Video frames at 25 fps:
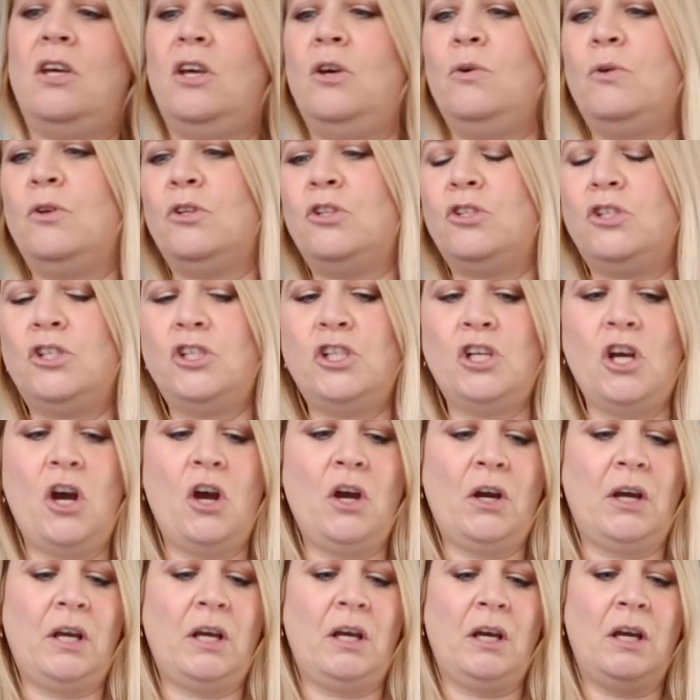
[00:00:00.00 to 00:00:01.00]
to
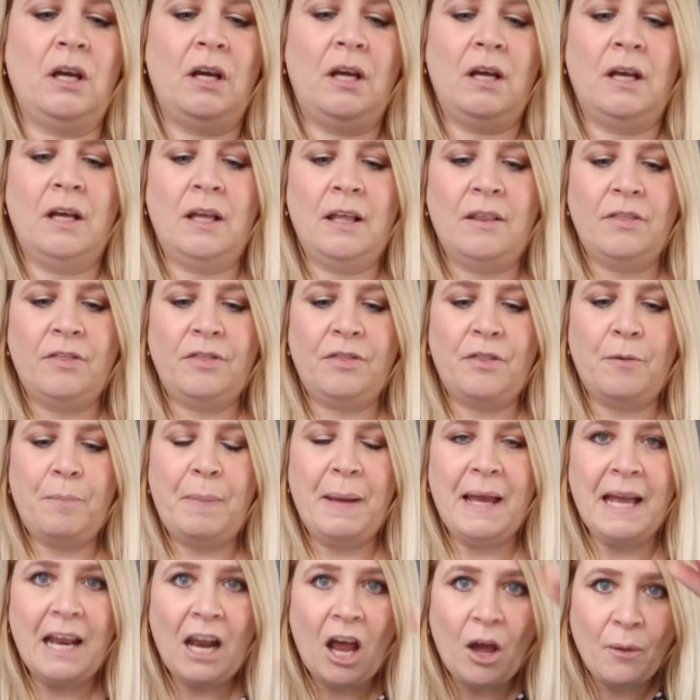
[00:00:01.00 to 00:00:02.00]
chuck the
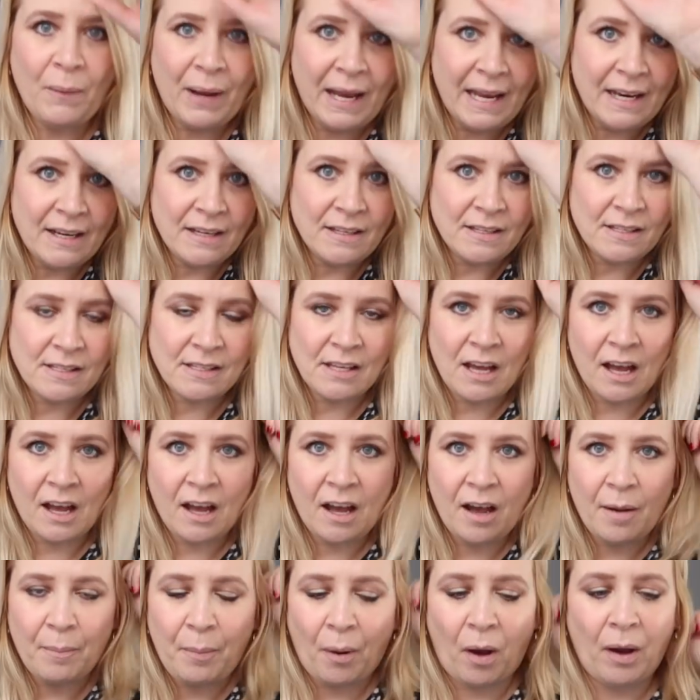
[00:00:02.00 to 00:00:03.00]
pillow
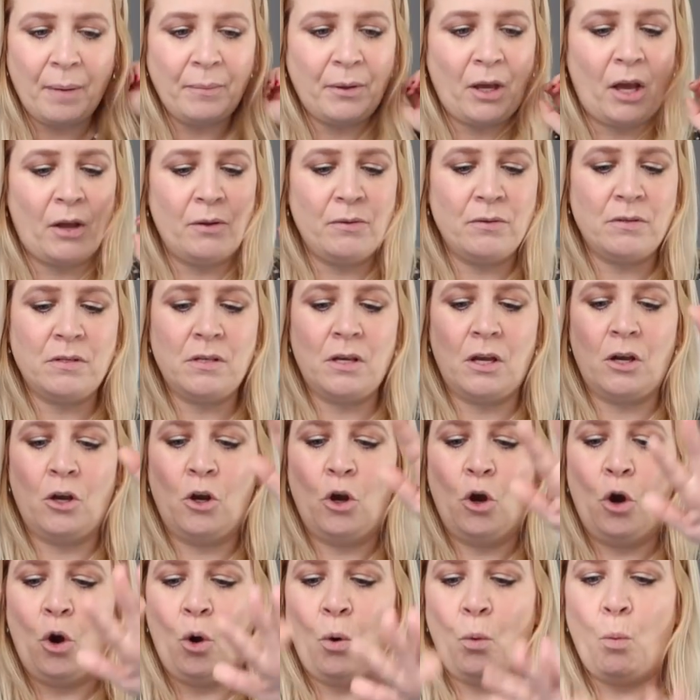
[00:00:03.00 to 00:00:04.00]
insert, but I'm going
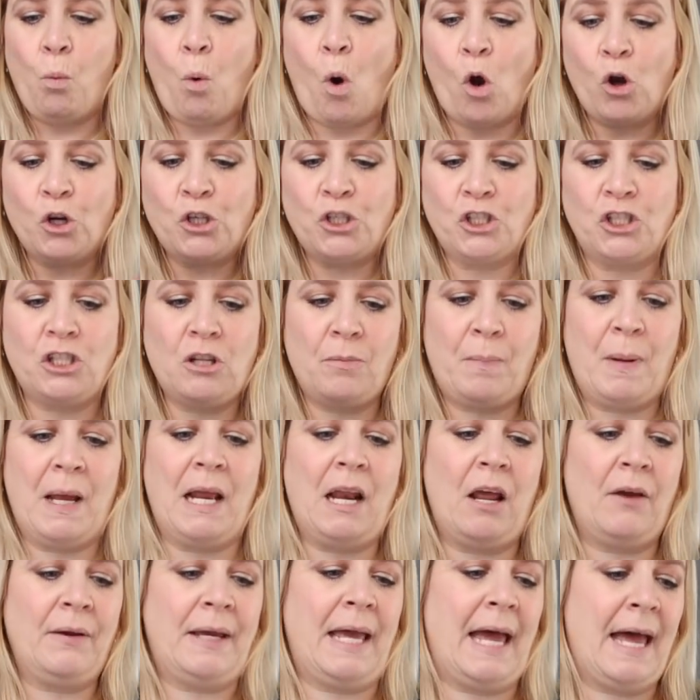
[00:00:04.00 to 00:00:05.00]
to wash the
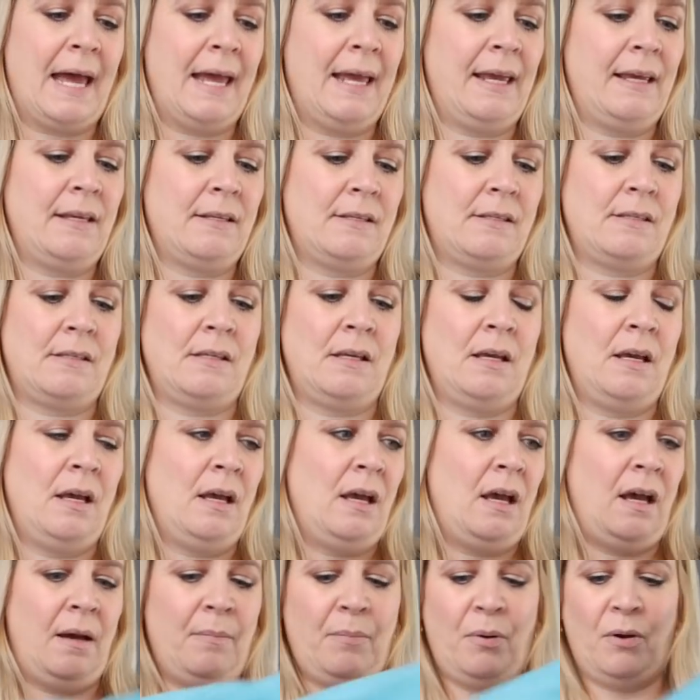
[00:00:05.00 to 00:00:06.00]
pillowcase
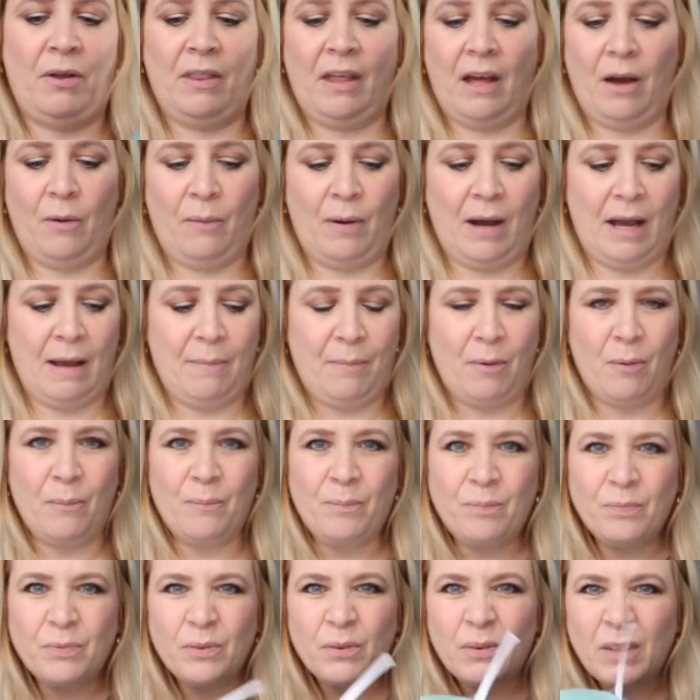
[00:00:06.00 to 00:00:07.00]
and put that away.
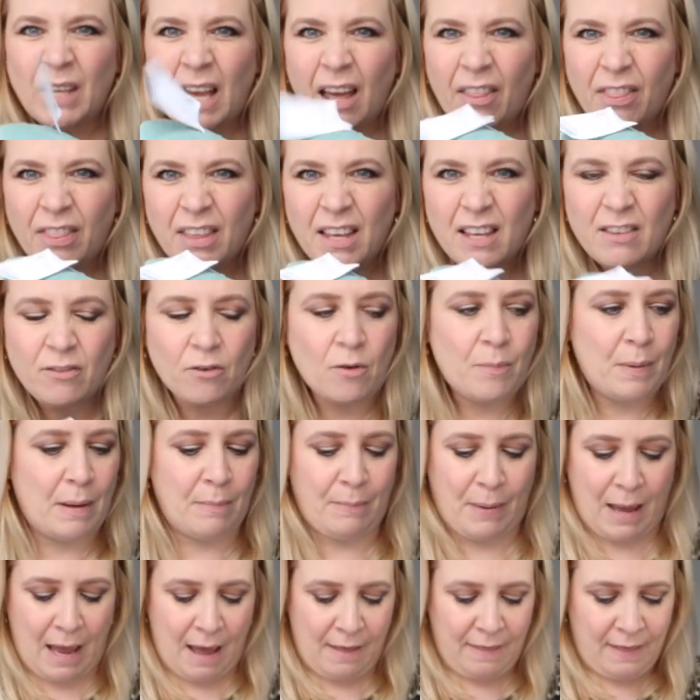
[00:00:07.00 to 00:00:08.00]
But yeah, these are a
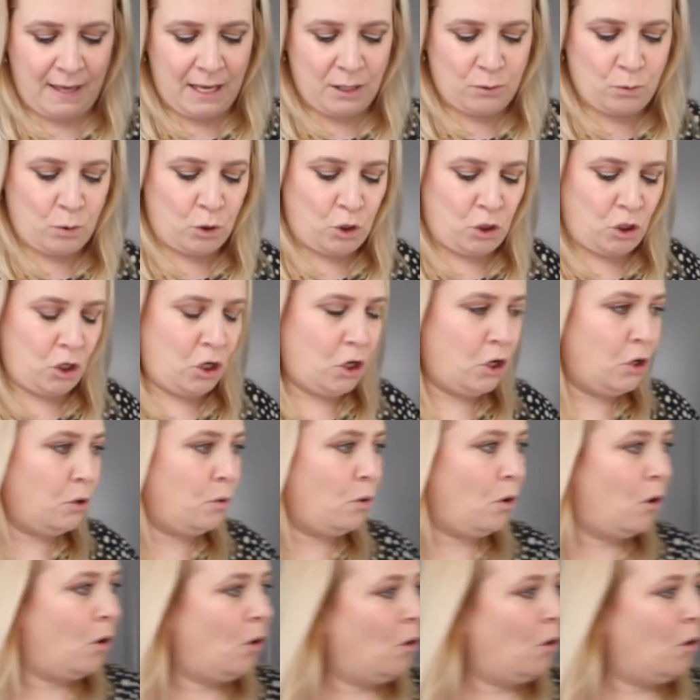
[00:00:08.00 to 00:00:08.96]
bit better. And these were two